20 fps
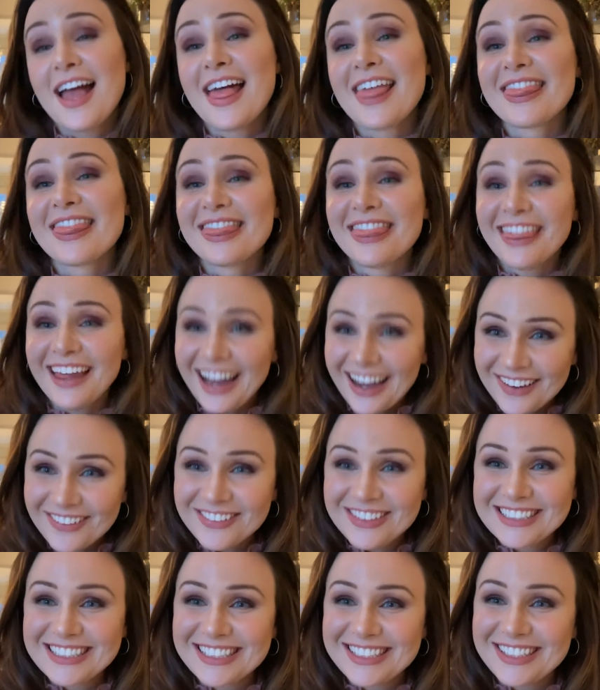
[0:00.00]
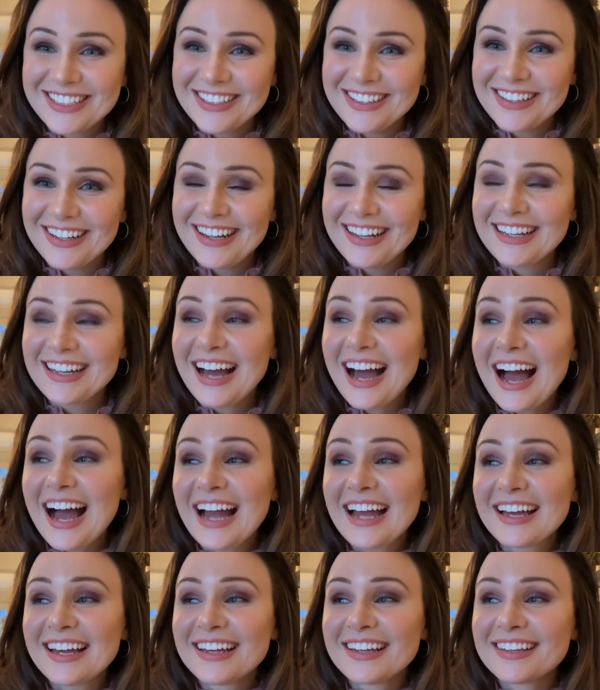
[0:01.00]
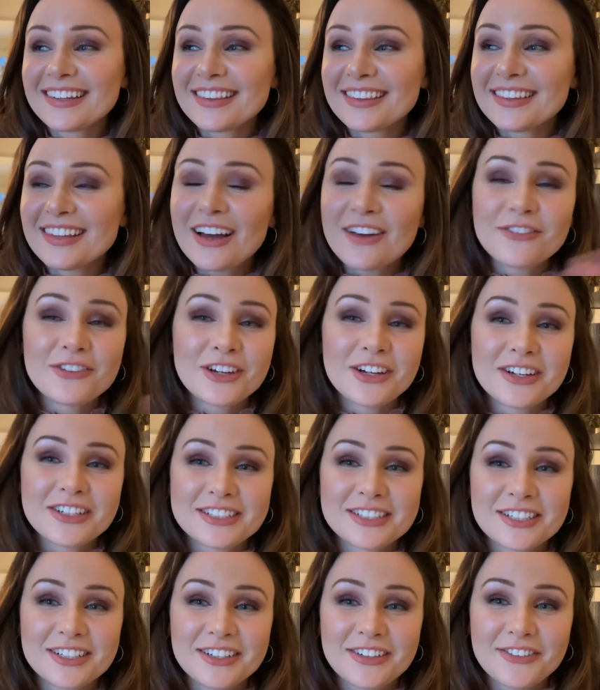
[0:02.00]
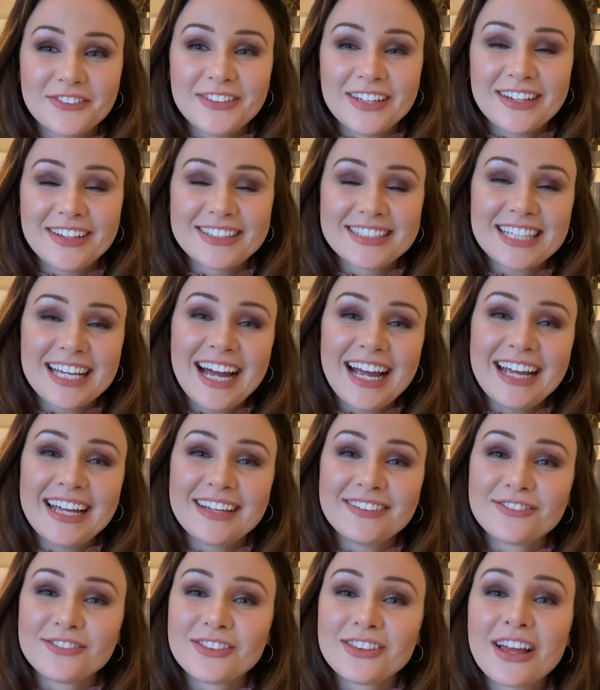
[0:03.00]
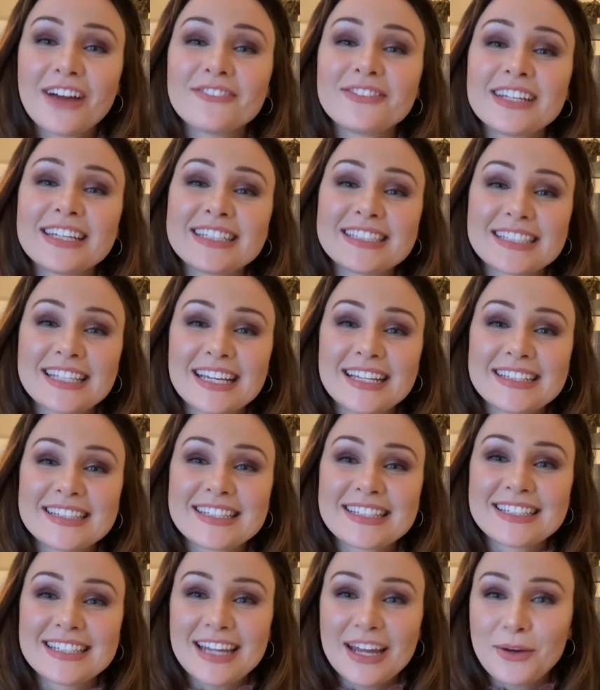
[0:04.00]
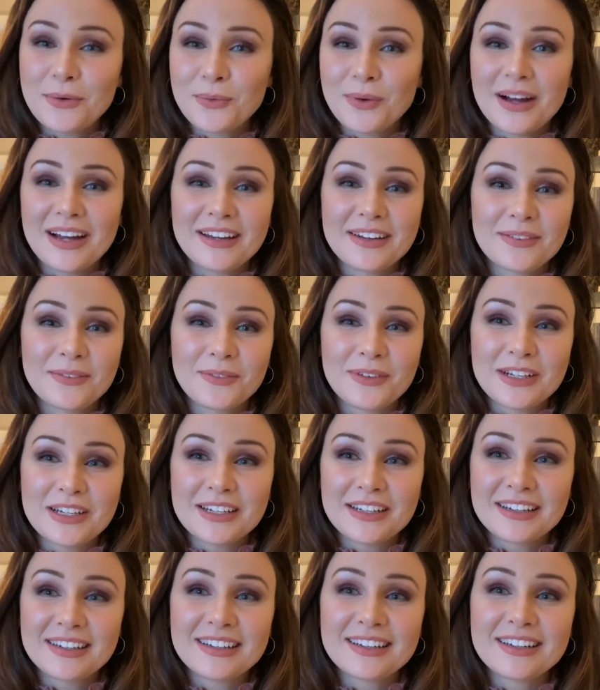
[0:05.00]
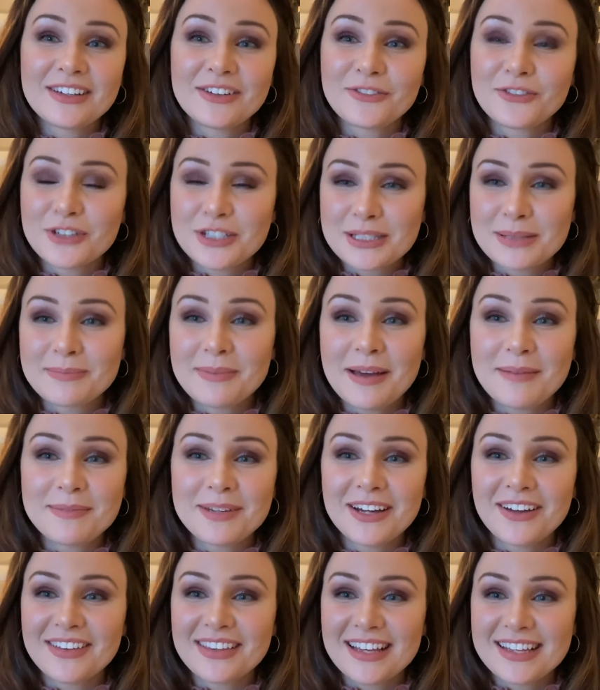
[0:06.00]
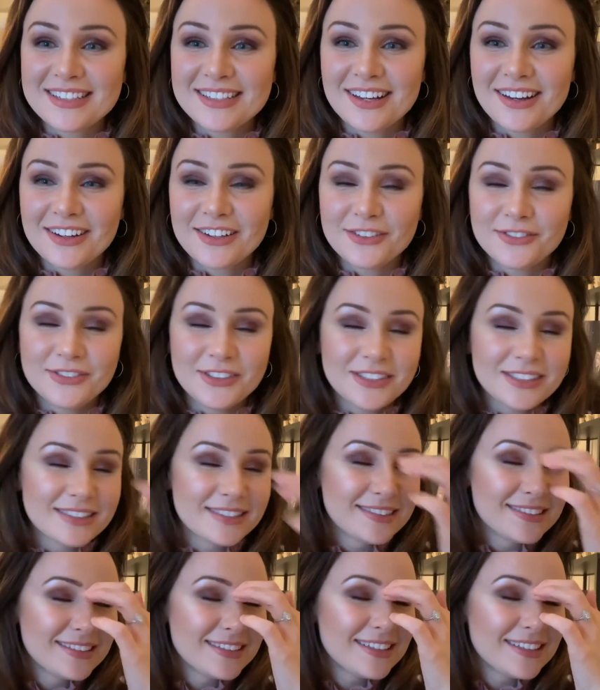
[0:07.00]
That was a turn on. I love your assertiveness. I've loved it since day one when you first met me on that soccer field.